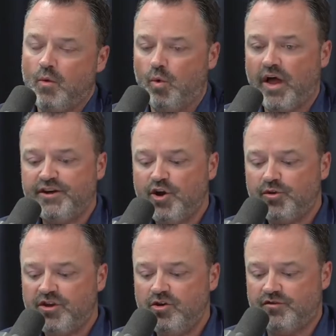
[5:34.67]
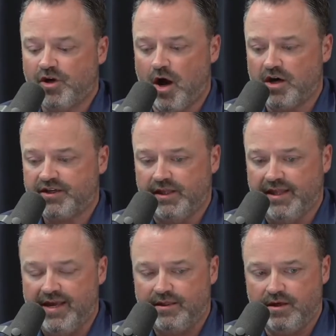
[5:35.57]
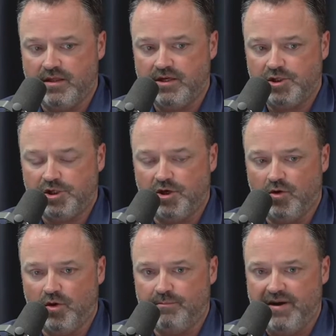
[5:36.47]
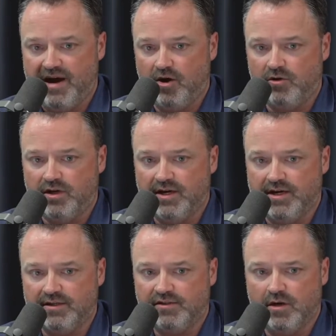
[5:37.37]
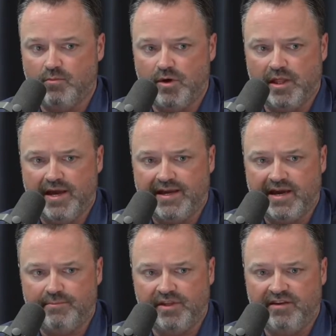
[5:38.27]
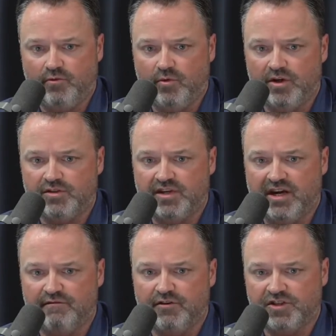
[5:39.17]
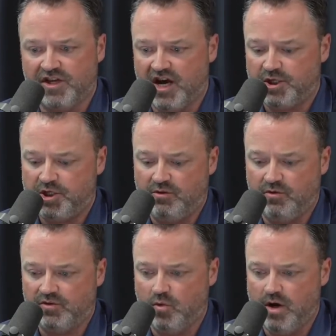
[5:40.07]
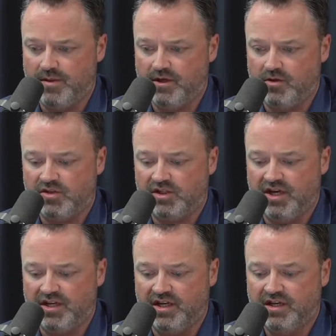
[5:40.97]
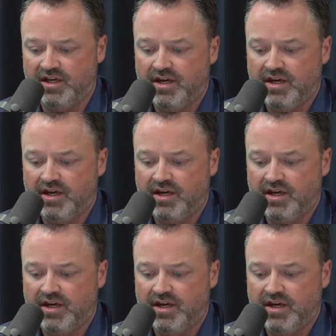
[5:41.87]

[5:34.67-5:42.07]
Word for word: Well, I know that you've talked at length on this show about uh, someone like I believe it was uh, Versace was one that you studied.